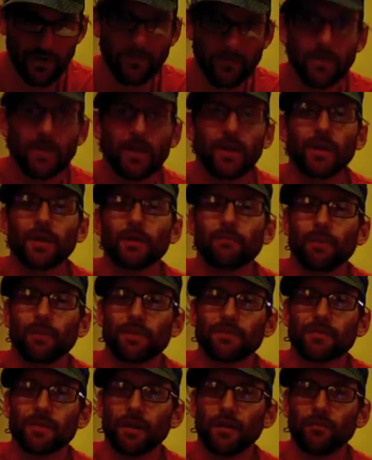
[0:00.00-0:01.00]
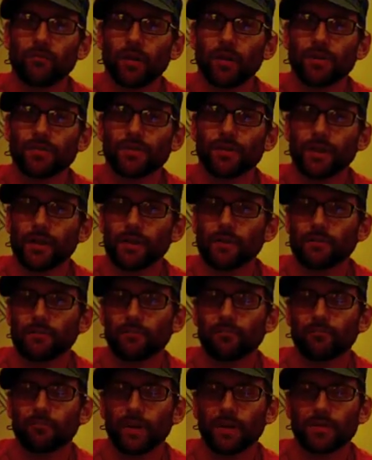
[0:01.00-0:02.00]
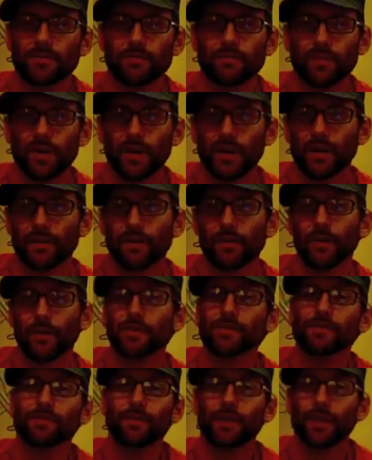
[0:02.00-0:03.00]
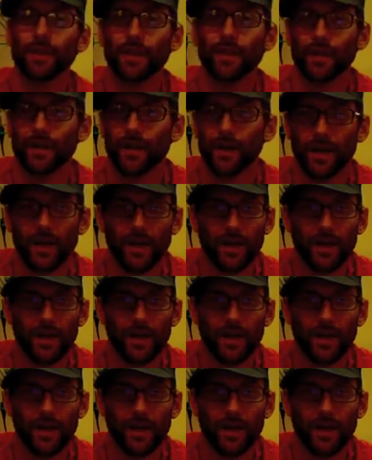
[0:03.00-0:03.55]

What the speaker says: from myself, Pastor Nate, and Pastor Brian, the rest of the